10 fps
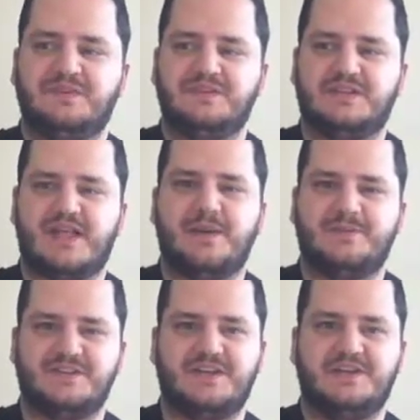
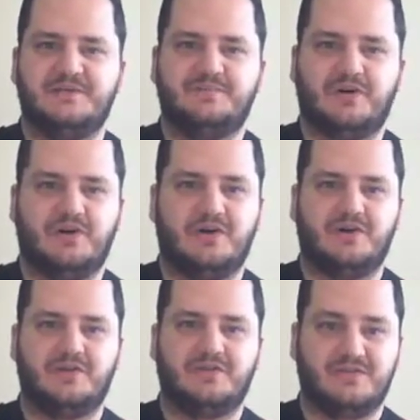dilapidated
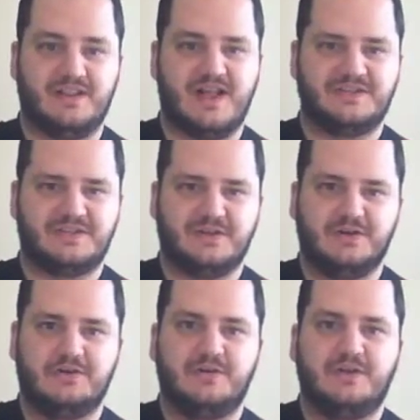part of
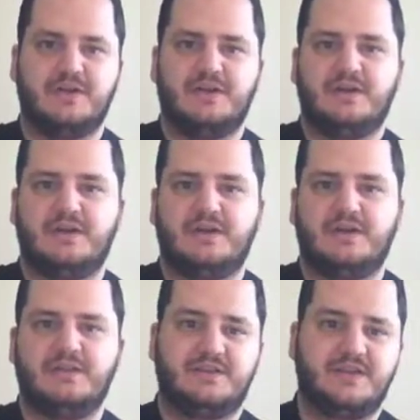Glasgow
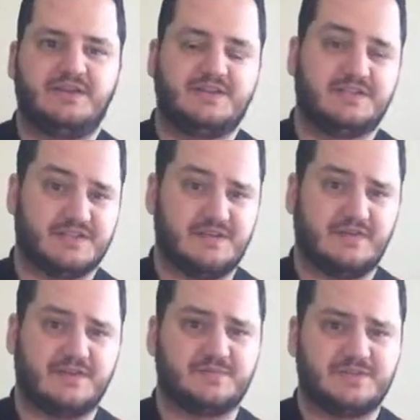in the
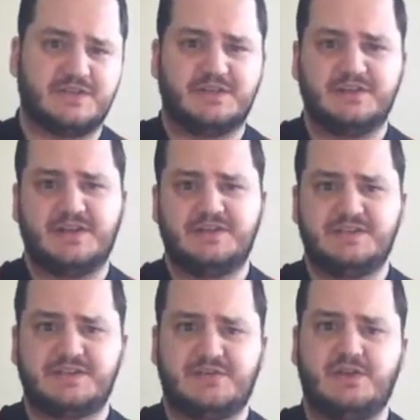1970s, particularly
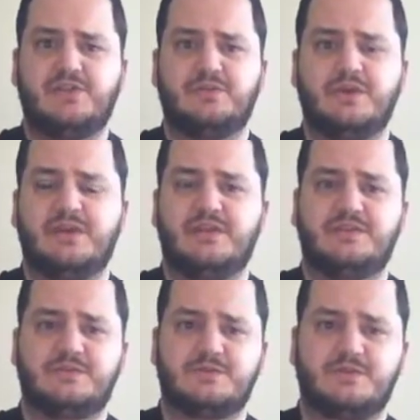1973, and
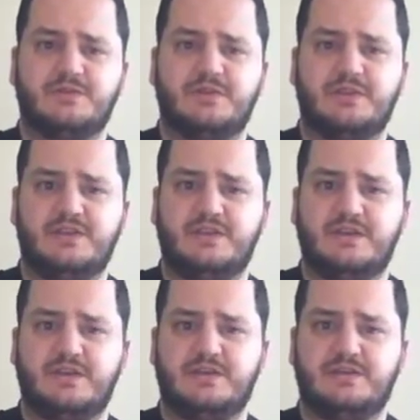this was during
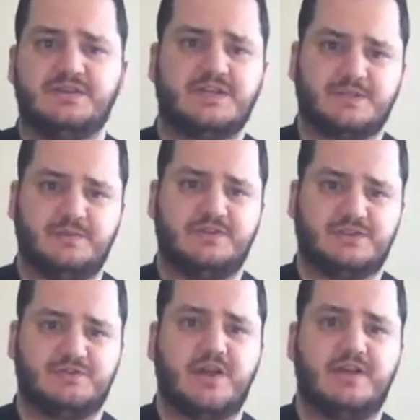the Dustman
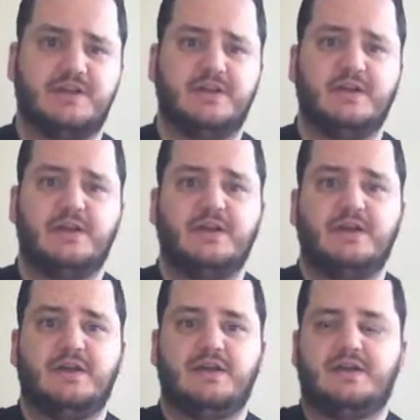strike.
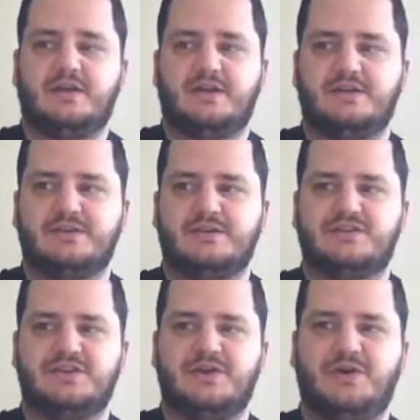
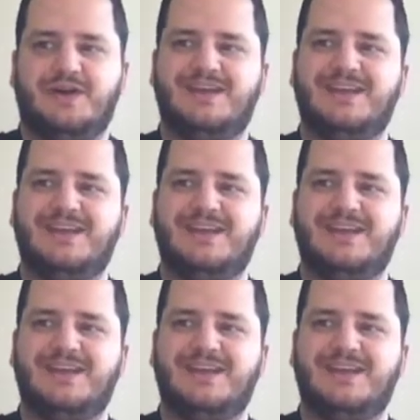So